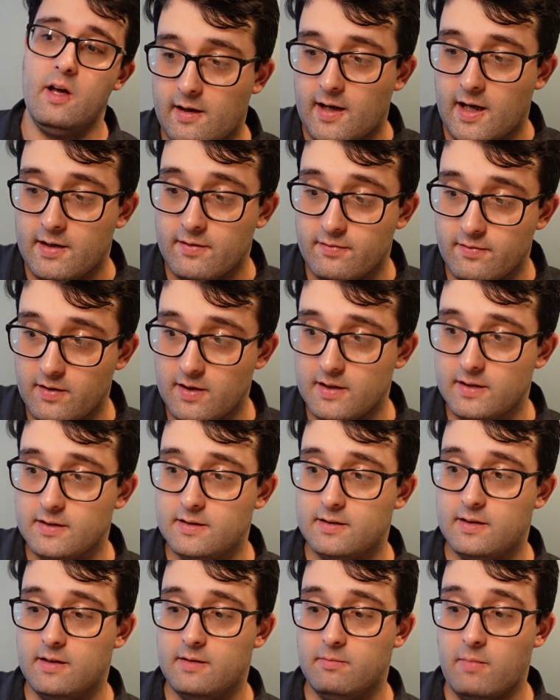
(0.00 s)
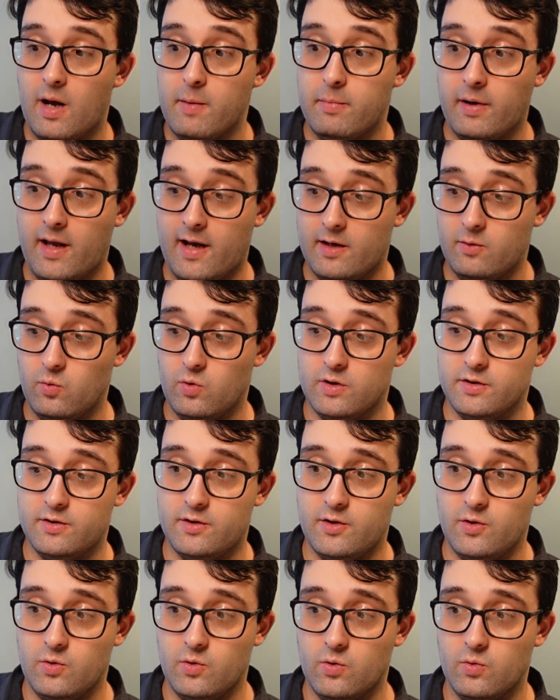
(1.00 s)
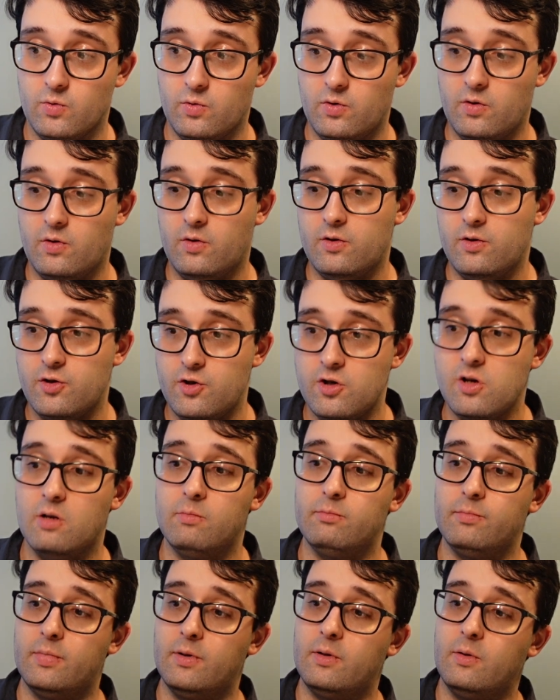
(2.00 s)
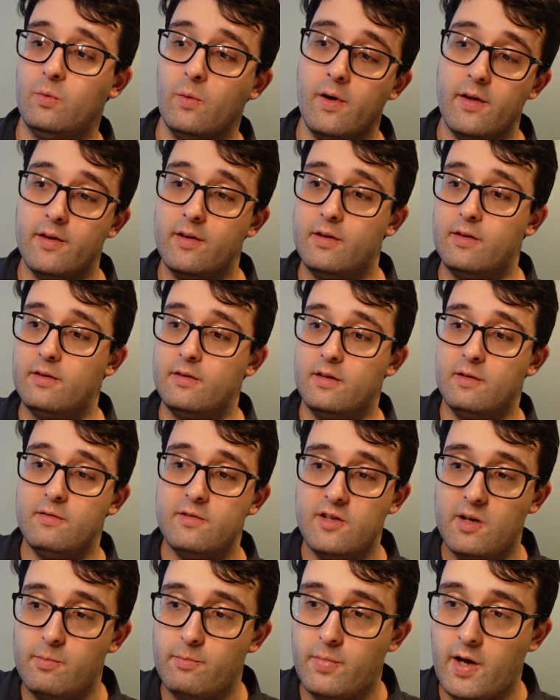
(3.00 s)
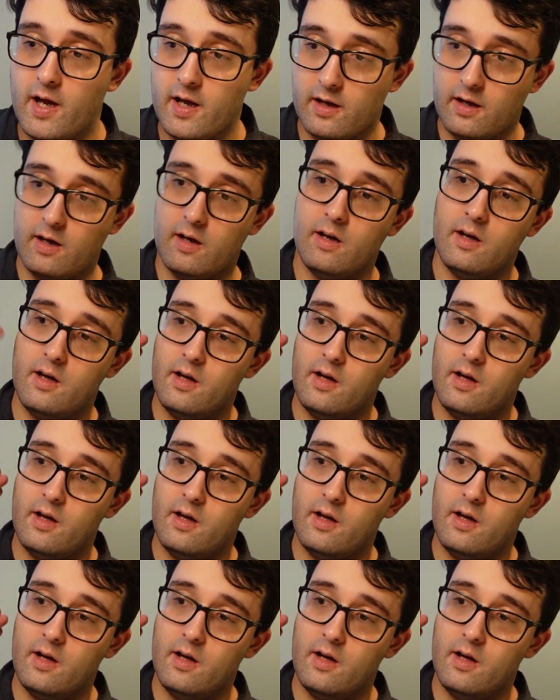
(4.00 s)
At first, my plan was to jump with a jet bike,